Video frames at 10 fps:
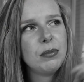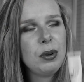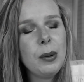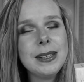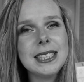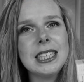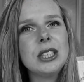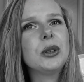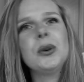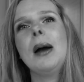promising
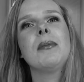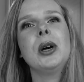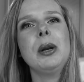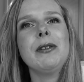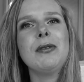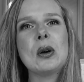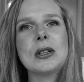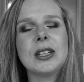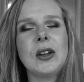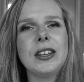you I'm gonna be
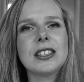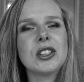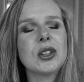focusing on this.